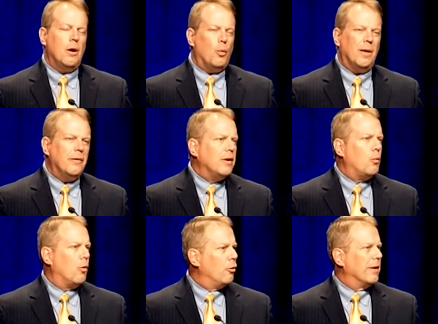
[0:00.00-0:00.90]
We live in a
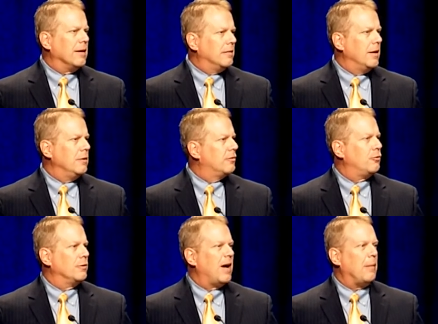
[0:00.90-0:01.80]
world that continues
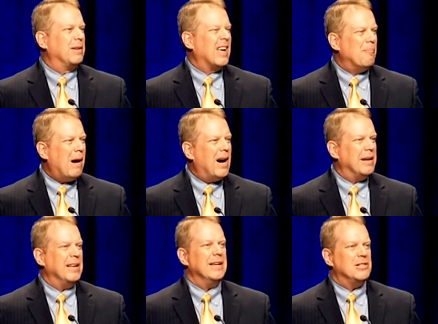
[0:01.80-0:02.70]
to adopt a
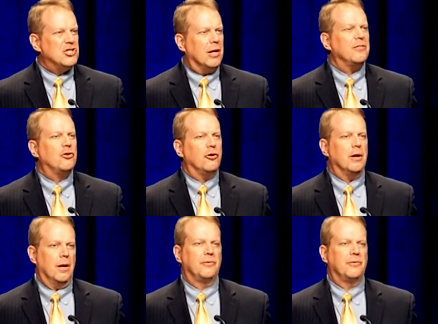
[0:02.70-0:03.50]
commodity, just good enough